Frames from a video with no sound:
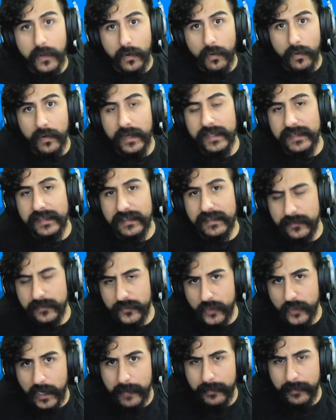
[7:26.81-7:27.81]
or hit that
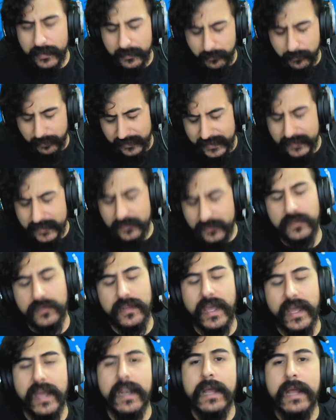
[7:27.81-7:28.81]
subscribe button, please do
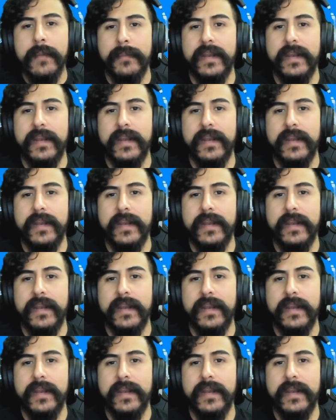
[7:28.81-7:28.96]
that.